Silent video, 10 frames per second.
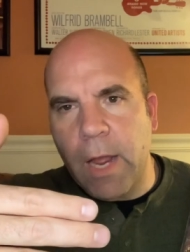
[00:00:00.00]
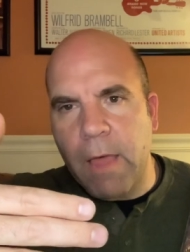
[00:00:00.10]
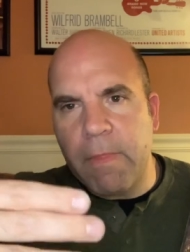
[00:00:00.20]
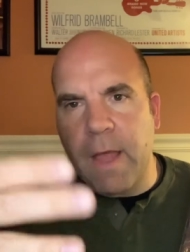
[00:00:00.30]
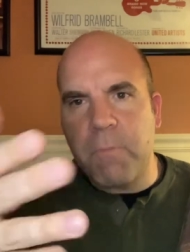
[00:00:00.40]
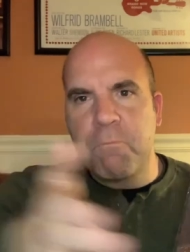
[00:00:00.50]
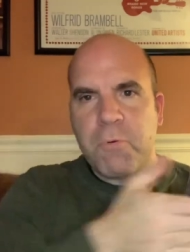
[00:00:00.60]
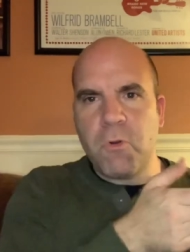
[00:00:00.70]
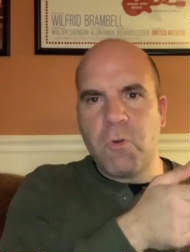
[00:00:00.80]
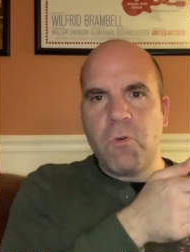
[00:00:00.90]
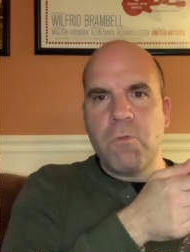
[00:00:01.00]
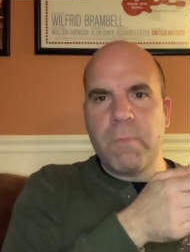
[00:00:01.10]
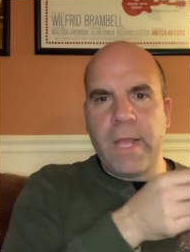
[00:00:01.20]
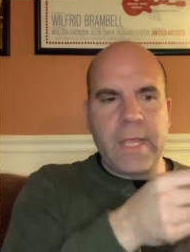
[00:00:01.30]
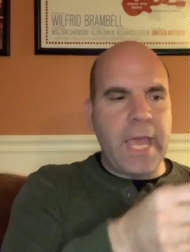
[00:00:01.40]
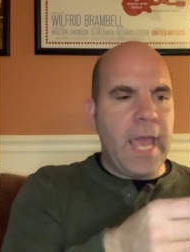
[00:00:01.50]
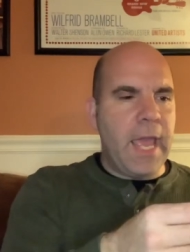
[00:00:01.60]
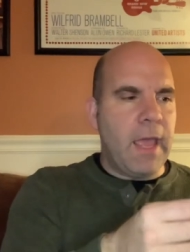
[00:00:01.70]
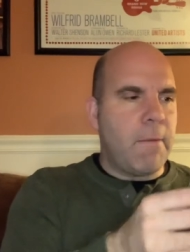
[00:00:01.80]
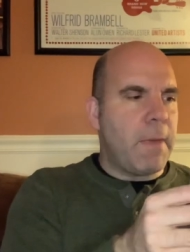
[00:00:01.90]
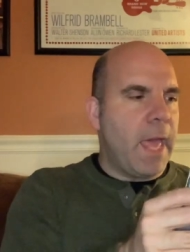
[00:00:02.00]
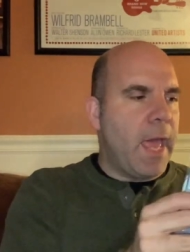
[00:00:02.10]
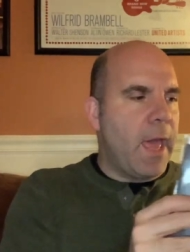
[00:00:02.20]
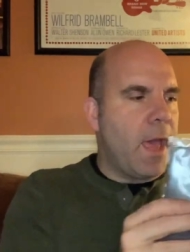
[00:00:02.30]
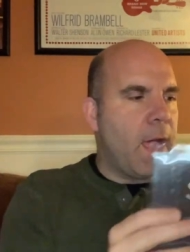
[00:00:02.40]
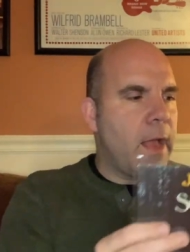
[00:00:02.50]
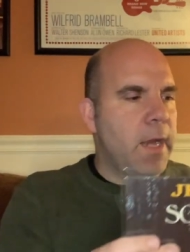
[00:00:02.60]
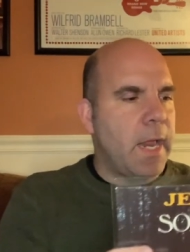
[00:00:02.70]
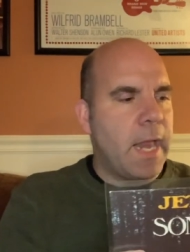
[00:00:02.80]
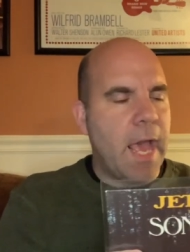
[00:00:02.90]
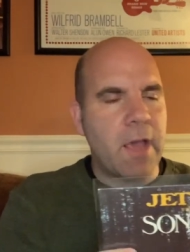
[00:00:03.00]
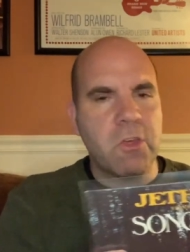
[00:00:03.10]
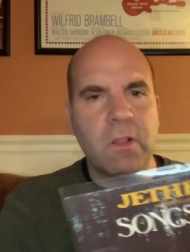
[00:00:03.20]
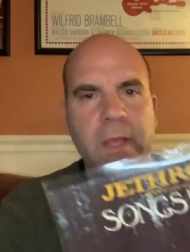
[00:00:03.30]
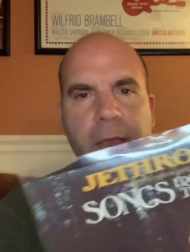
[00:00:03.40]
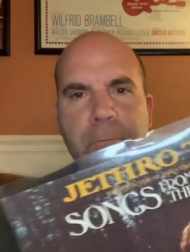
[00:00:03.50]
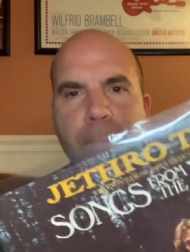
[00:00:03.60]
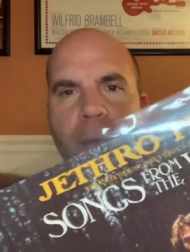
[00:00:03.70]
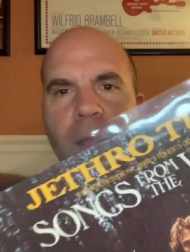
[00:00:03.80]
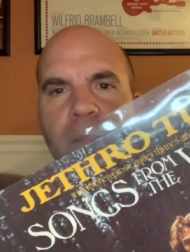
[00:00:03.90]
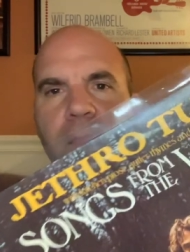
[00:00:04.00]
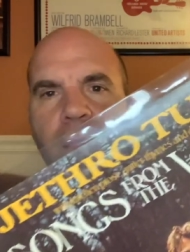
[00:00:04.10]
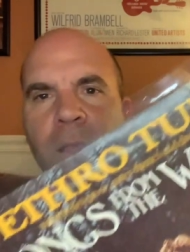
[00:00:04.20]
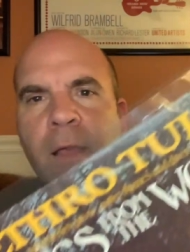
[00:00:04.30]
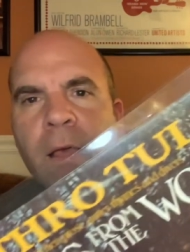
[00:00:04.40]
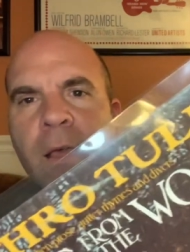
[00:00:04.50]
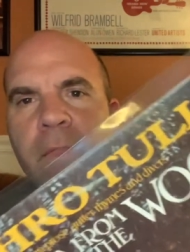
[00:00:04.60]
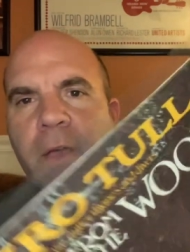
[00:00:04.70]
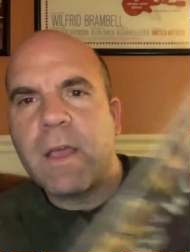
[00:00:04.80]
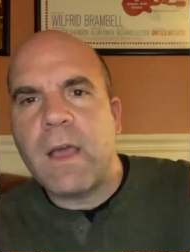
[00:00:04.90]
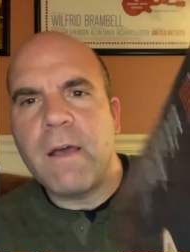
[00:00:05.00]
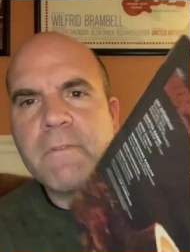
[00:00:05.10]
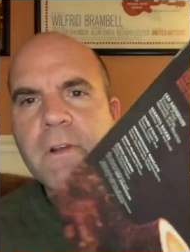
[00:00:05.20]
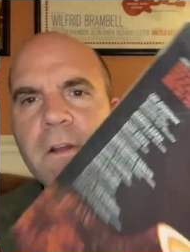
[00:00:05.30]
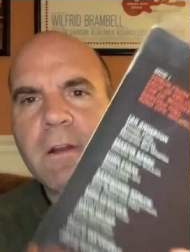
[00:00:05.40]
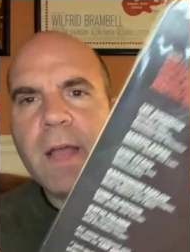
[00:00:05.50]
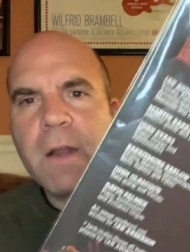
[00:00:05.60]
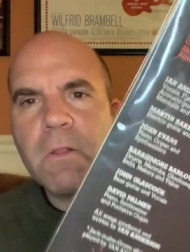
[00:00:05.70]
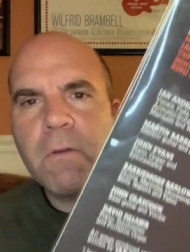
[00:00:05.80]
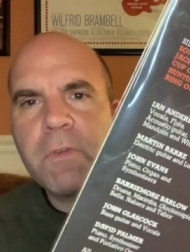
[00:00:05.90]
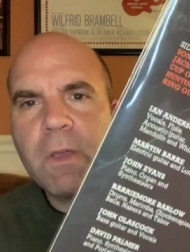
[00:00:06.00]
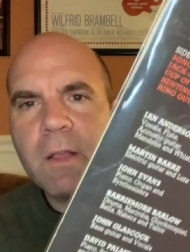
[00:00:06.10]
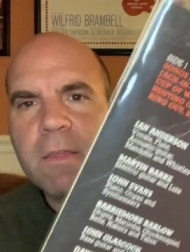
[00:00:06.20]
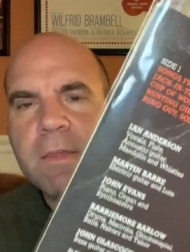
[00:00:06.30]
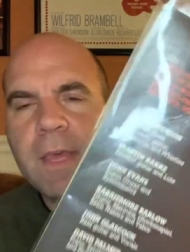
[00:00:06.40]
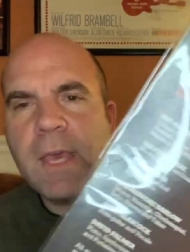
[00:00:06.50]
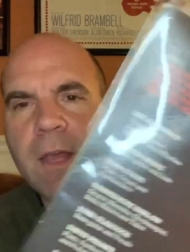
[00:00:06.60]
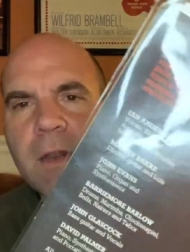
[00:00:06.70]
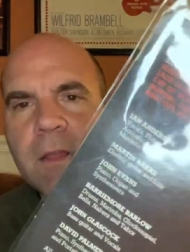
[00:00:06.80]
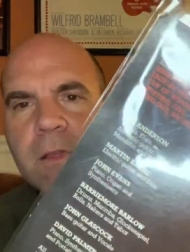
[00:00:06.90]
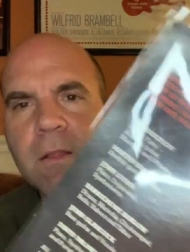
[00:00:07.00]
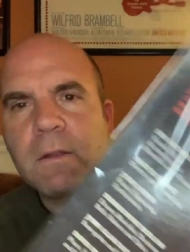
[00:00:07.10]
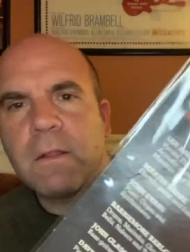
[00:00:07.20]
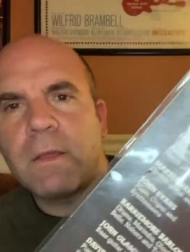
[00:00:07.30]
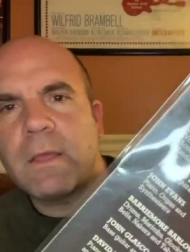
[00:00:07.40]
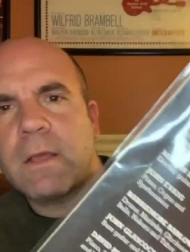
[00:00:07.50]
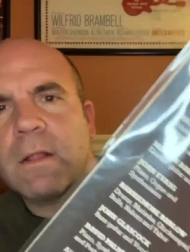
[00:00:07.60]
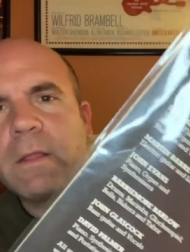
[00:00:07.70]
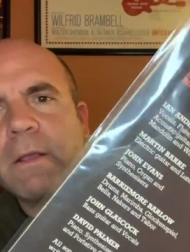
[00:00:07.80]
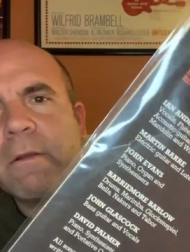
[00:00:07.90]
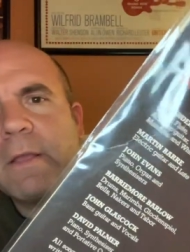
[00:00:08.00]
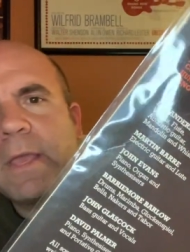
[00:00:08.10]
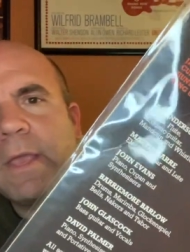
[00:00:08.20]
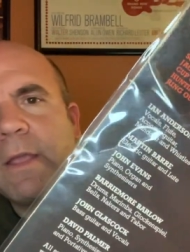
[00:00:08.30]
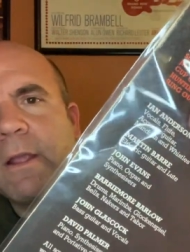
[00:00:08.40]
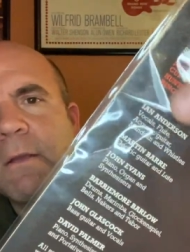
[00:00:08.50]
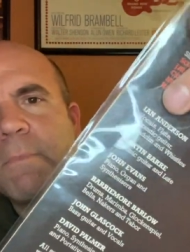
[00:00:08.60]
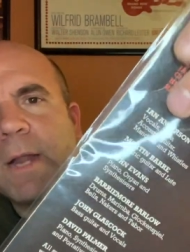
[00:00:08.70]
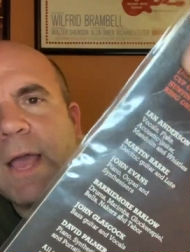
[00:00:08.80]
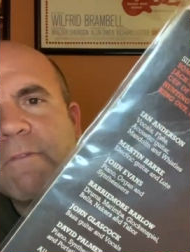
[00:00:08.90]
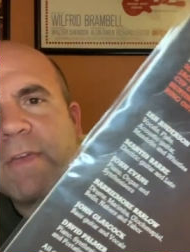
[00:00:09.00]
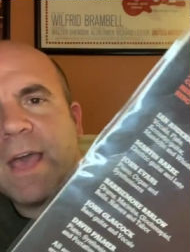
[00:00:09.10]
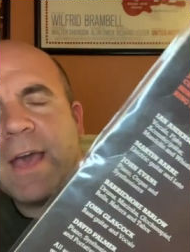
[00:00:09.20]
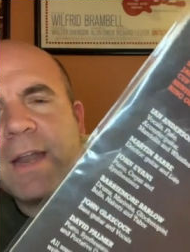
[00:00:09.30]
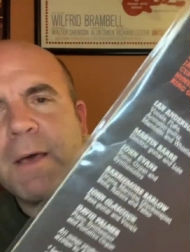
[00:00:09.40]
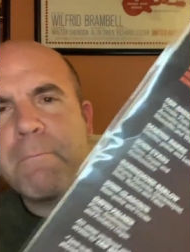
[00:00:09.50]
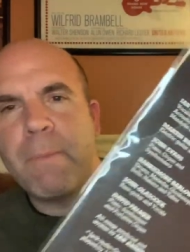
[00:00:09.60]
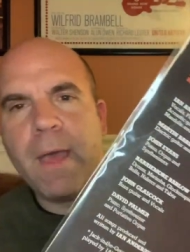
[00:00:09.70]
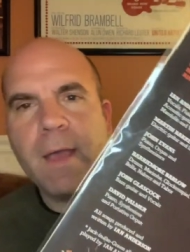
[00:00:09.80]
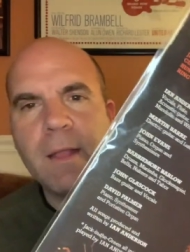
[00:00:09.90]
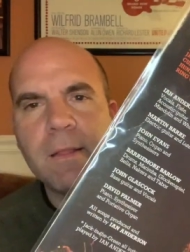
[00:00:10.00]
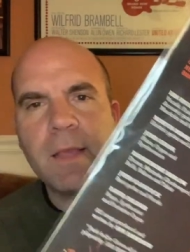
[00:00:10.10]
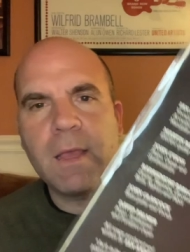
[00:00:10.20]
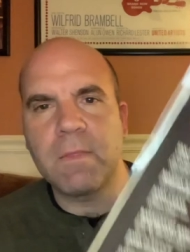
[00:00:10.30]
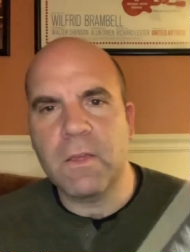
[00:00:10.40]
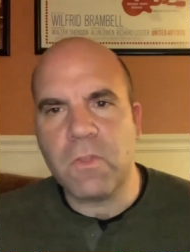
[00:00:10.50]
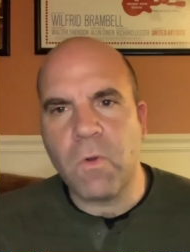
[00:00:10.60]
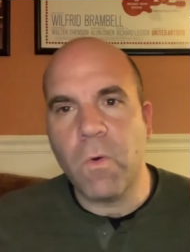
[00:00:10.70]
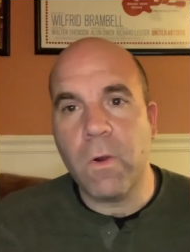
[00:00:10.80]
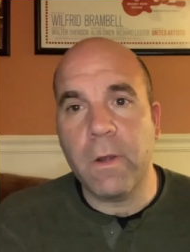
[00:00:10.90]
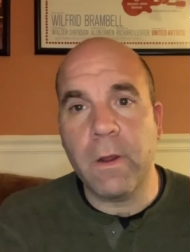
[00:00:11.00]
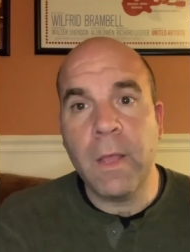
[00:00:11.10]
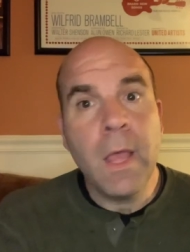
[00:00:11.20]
and then boom, it came, and it actually bent the cover. I don't know if you can see it. It's a little clearer here, but I've got a bend in this corner.